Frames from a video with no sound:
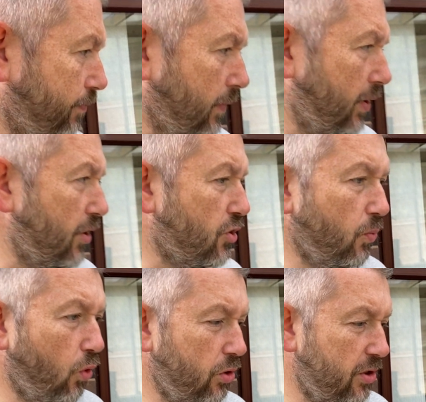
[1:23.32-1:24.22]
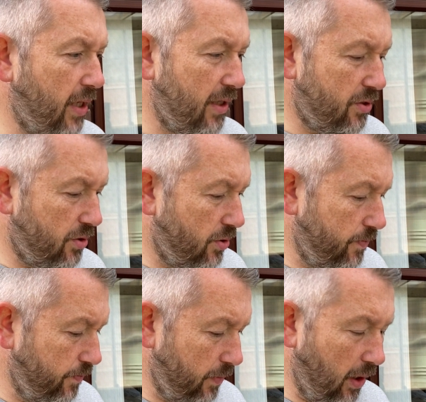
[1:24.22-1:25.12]
Did some water tests
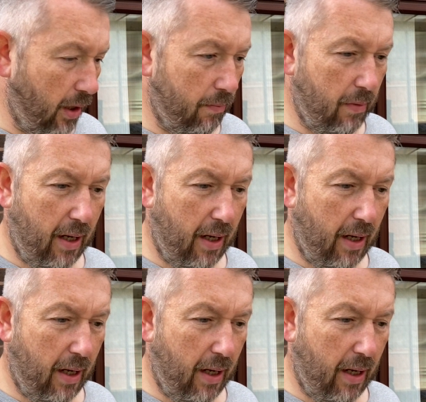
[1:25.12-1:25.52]
and